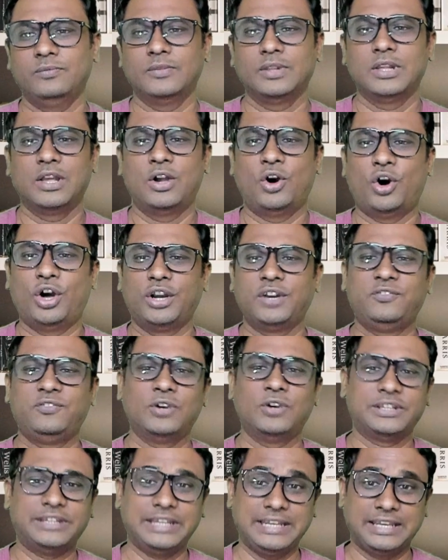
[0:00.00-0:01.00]
Or if
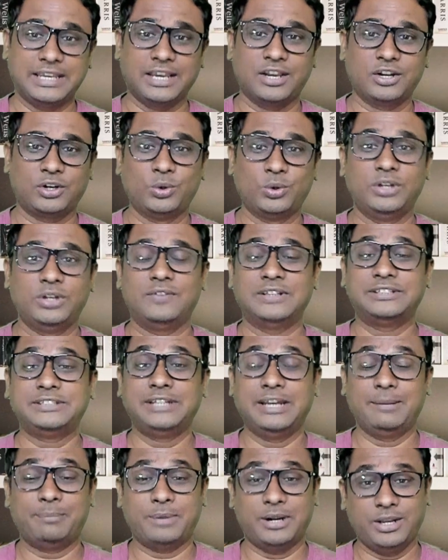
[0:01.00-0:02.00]
you are thinking to invest in
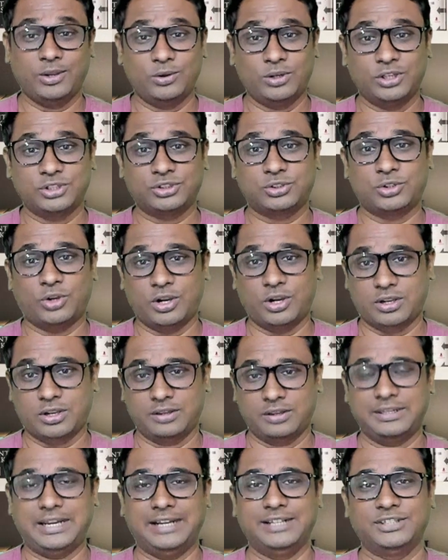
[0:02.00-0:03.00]
a particular
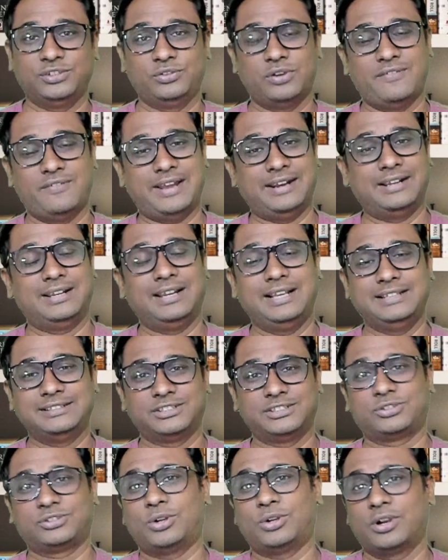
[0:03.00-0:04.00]
stock, that is, you have analyzed
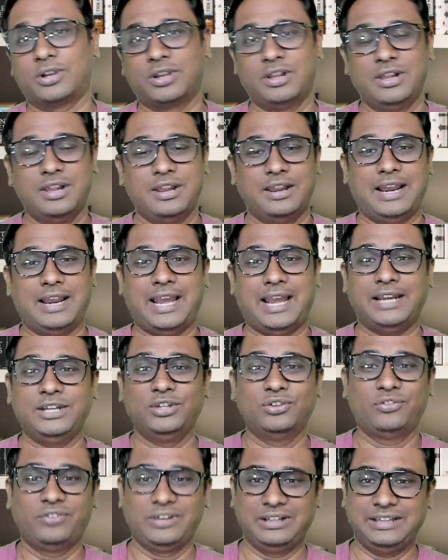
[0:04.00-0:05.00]
the stock and
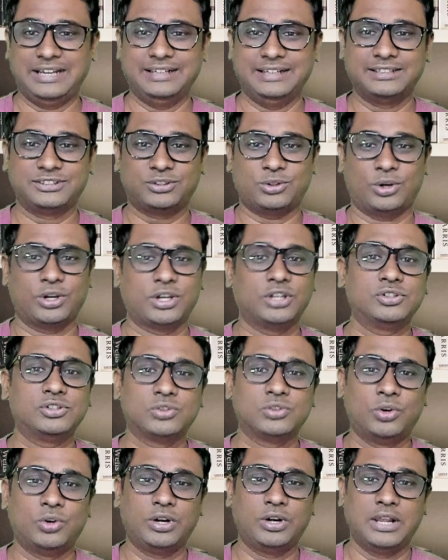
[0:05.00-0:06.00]
you feel that the stock is
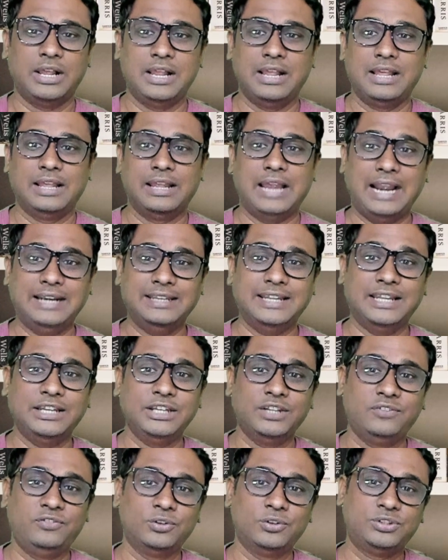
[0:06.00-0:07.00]
good, and then
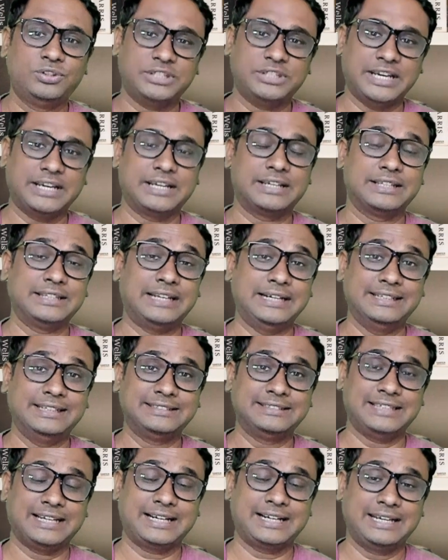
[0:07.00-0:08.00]
if you check that the
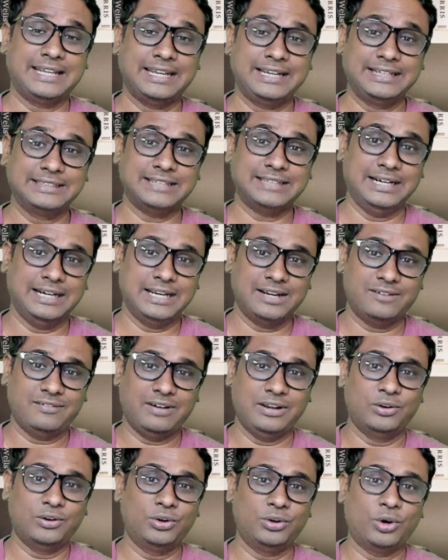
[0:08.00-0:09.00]
sector is undervalued or